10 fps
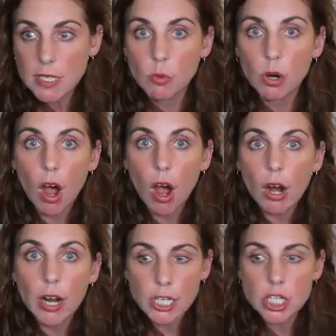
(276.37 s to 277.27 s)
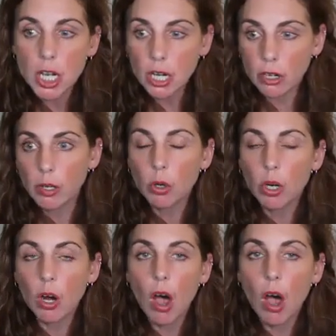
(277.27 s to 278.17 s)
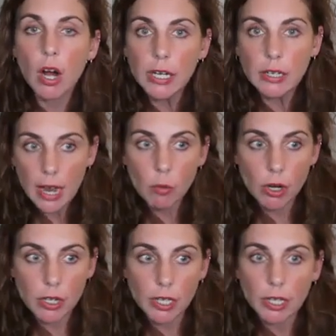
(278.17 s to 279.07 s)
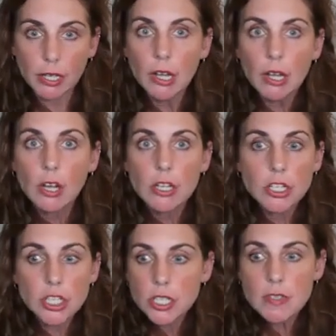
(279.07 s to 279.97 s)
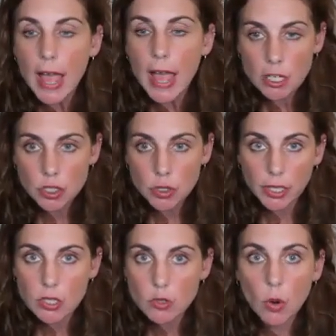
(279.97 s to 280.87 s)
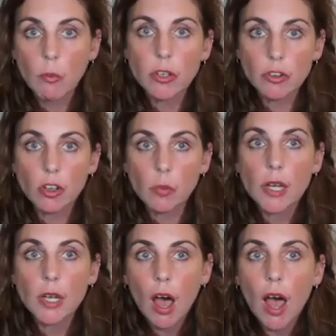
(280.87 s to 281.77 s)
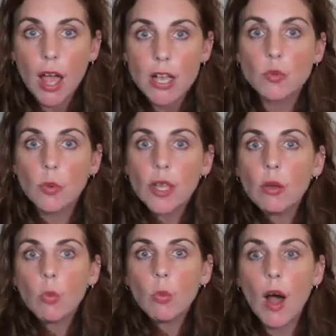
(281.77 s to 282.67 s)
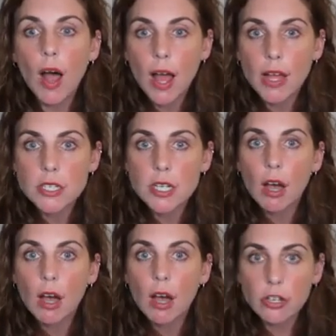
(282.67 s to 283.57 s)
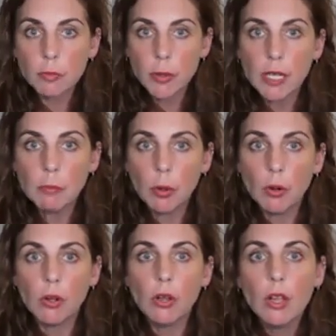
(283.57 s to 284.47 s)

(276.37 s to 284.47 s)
We're already sharing. We're already networking just naturally. It's what we do because we want other people